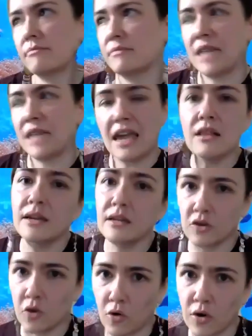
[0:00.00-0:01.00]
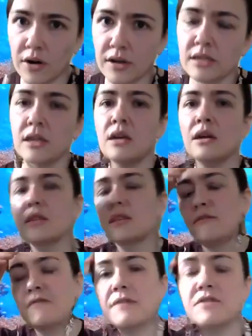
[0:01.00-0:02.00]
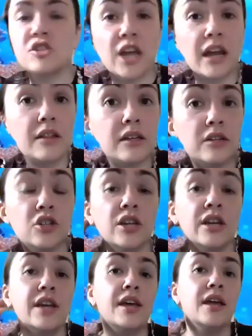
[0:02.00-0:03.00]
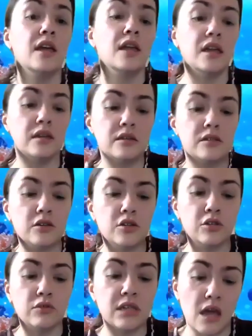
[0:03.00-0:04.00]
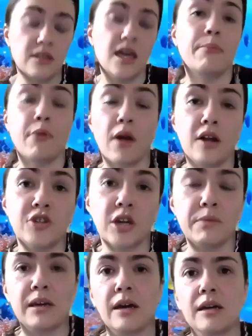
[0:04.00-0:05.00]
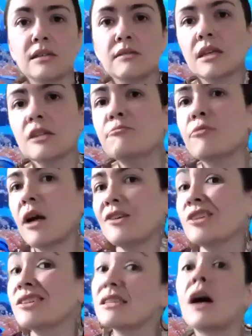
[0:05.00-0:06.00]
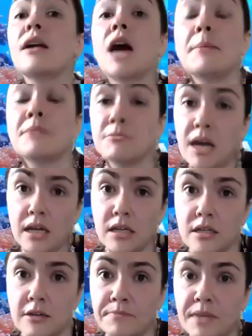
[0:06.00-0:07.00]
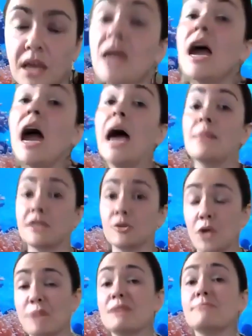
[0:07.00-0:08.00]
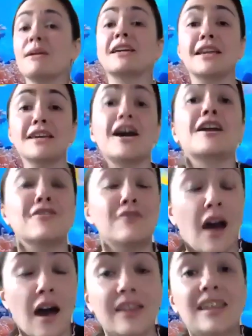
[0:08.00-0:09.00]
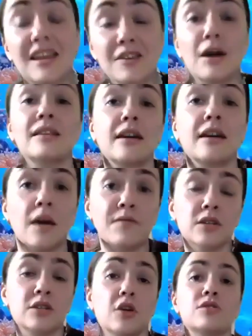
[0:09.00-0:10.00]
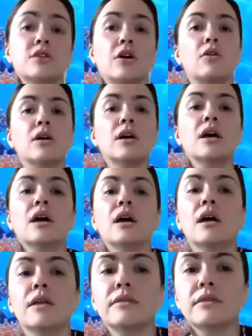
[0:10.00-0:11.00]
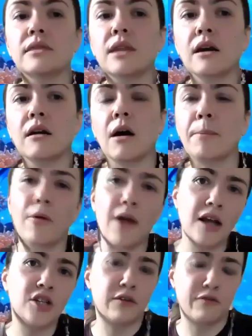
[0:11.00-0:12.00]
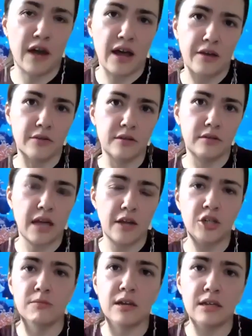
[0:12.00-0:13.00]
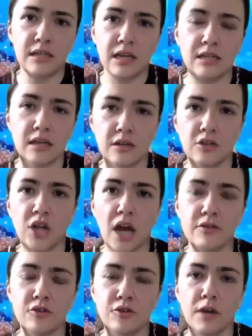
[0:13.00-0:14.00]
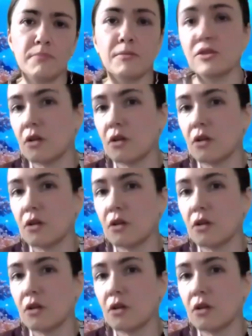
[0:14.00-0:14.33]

tail end of the course the fifth challenge is to take that project because this project is unoptimized and this is what I mean by getting out of getting you out of that comfort zone. So there are project files, HTML, CSS, and JavaScript, but they're